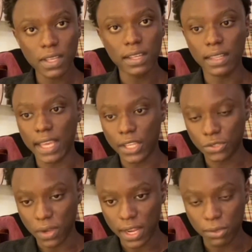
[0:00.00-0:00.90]
like a
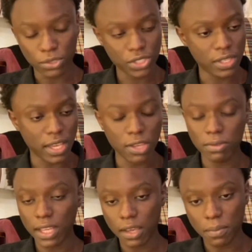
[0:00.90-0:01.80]
train. It will just hit you
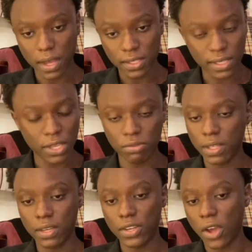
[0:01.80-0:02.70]
like a bus that you
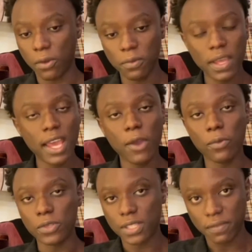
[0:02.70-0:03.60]
didn't know
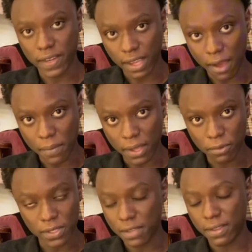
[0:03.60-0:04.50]
was even coming,
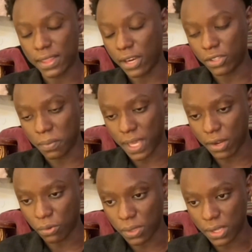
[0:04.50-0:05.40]
was even there to
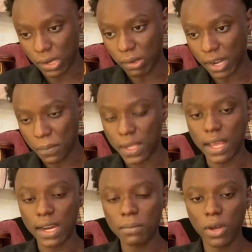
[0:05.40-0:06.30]
begin with. You know what I mean?
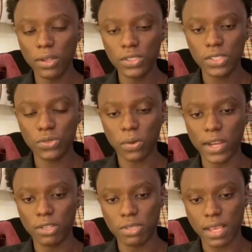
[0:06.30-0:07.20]
And I'm not
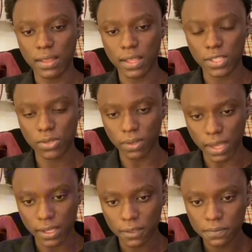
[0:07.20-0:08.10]
trying to say this to
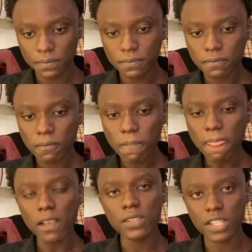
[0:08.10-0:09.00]
like
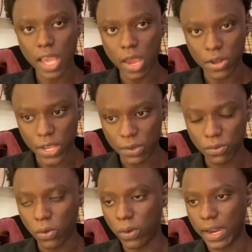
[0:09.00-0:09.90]
scare you
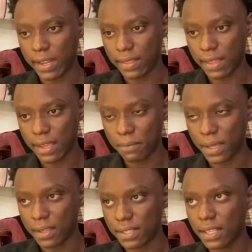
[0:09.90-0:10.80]
or anything,
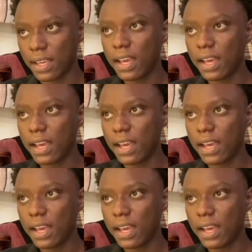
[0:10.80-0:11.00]
because